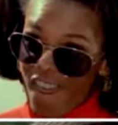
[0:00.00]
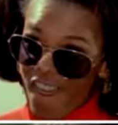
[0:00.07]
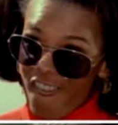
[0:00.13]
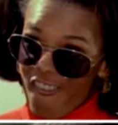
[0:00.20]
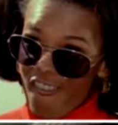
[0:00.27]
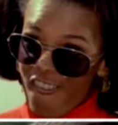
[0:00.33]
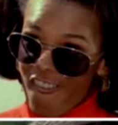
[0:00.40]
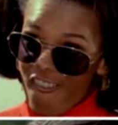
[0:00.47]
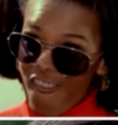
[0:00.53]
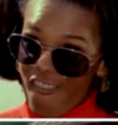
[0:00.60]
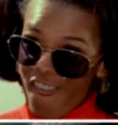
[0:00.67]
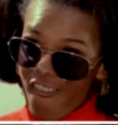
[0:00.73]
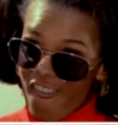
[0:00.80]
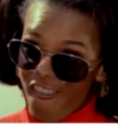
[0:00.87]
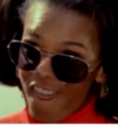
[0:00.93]

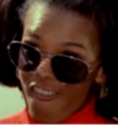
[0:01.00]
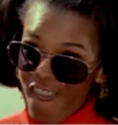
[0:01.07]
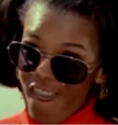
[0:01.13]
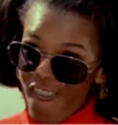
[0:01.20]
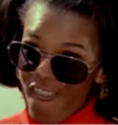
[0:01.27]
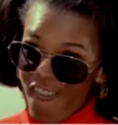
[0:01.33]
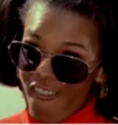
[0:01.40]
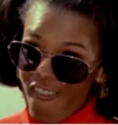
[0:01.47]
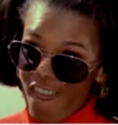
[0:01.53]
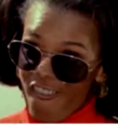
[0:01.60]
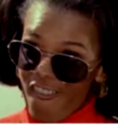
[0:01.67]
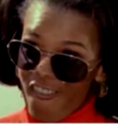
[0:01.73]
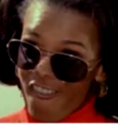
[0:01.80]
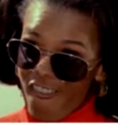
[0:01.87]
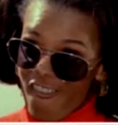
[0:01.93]

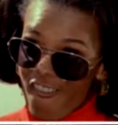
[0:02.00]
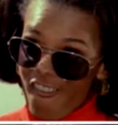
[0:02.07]
(silent)